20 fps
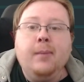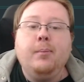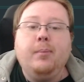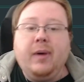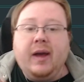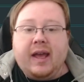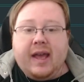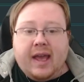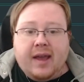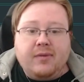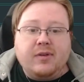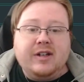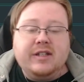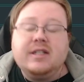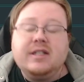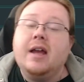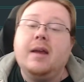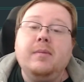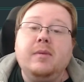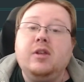but every
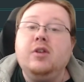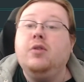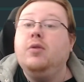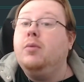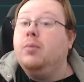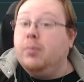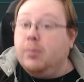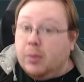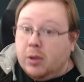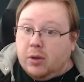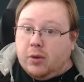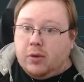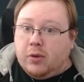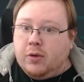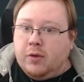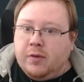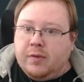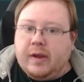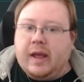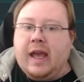time you
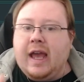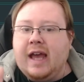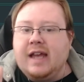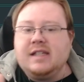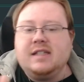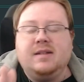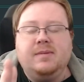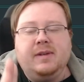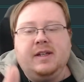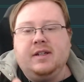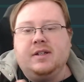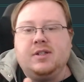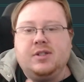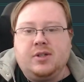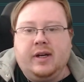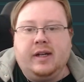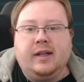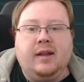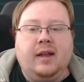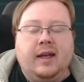move, it has to be in a
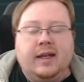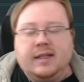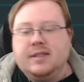straight line.